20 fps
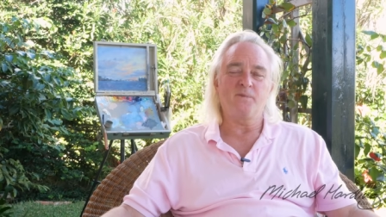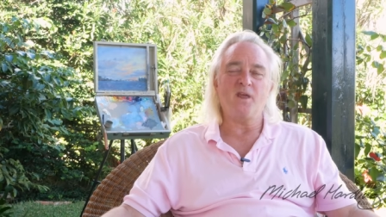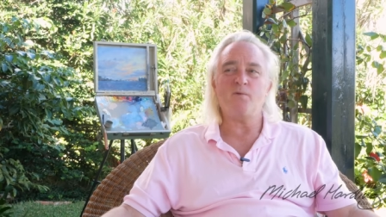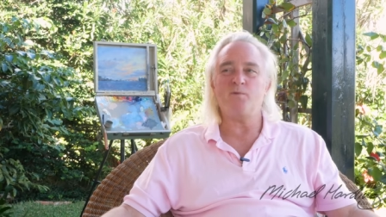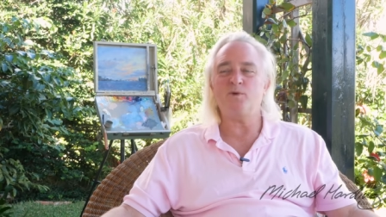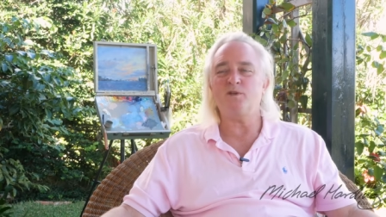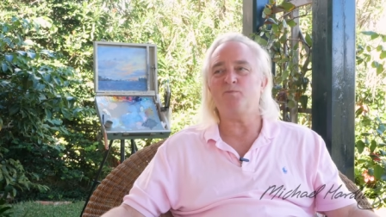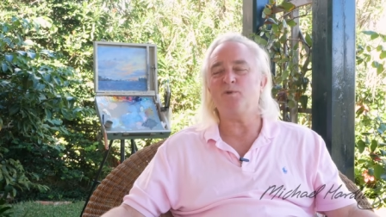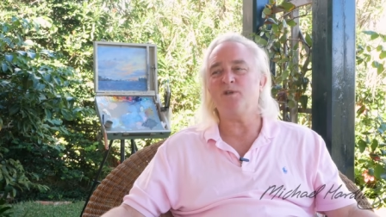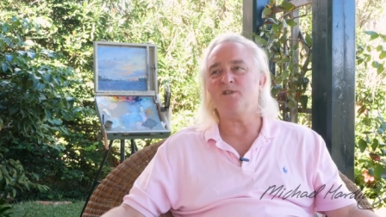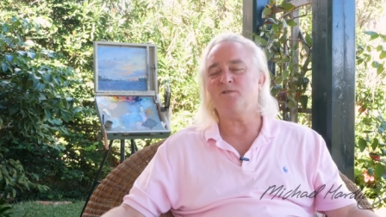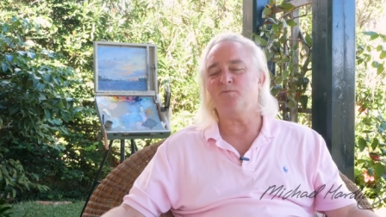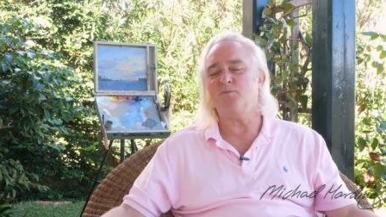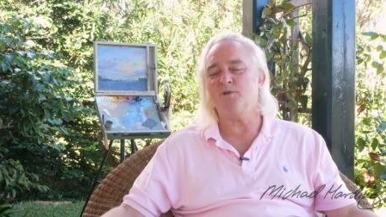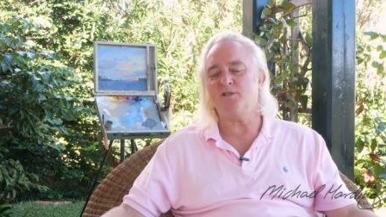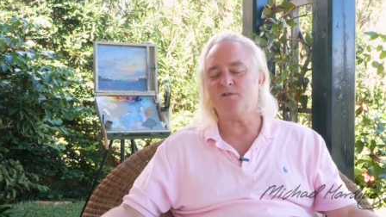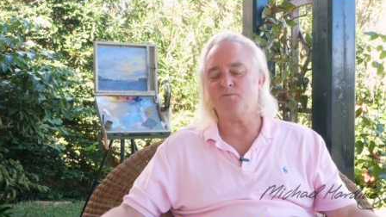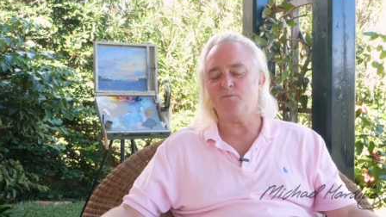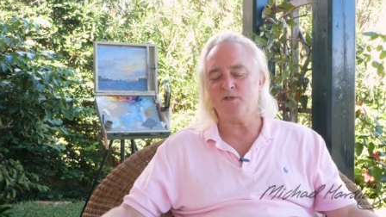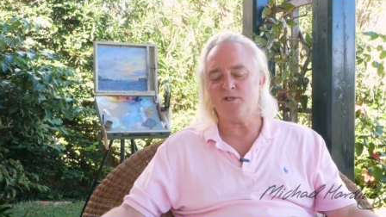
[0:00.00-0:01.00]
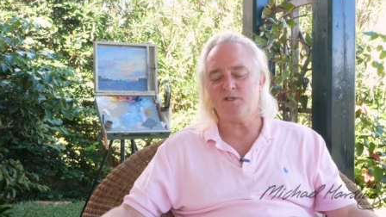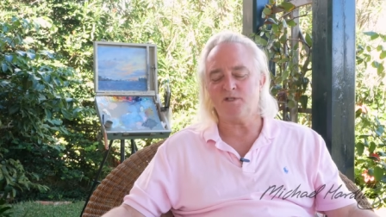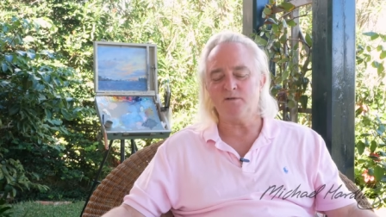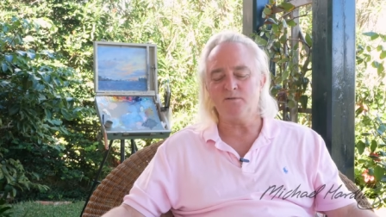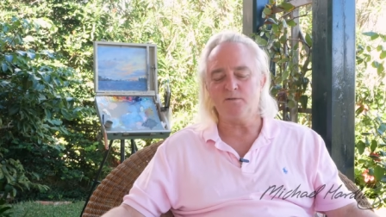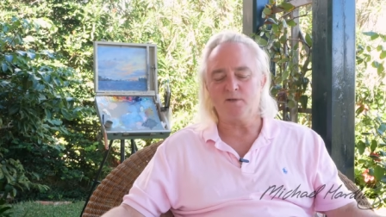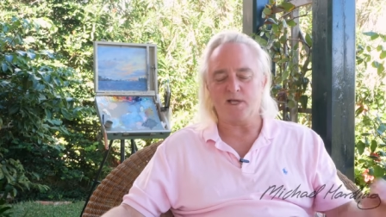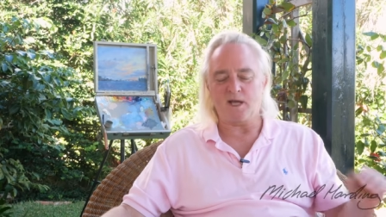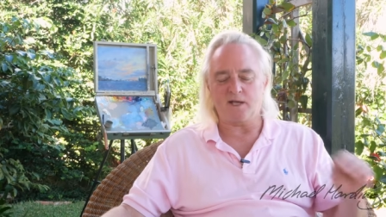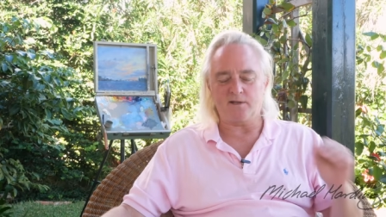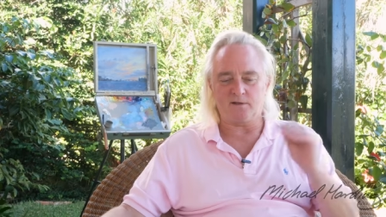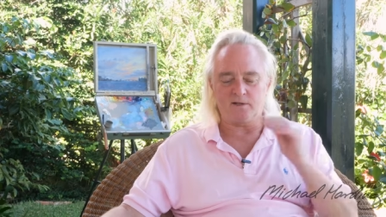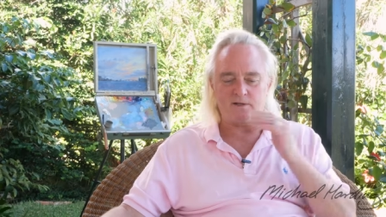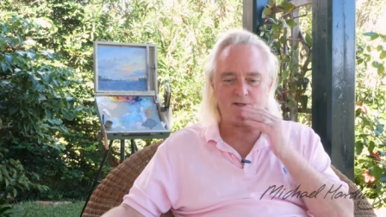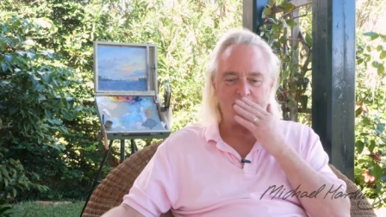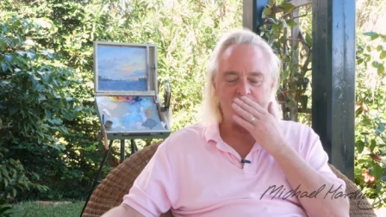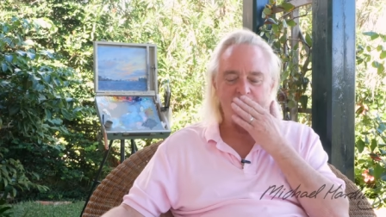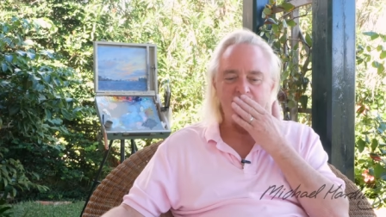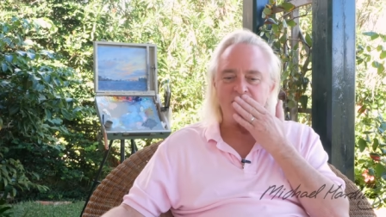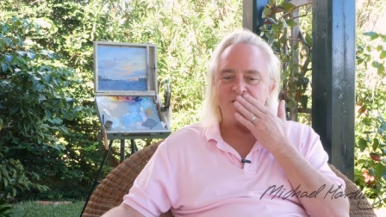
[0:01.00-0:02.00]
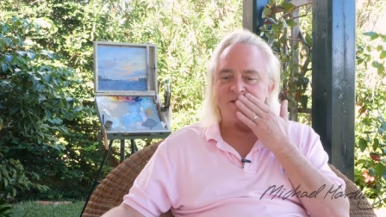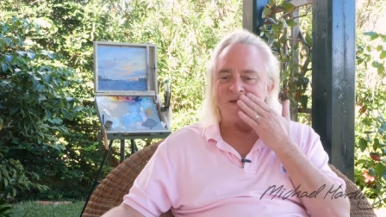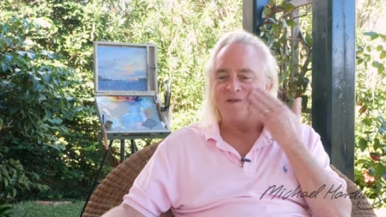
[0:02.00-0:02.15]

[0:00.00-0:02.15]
we do get the...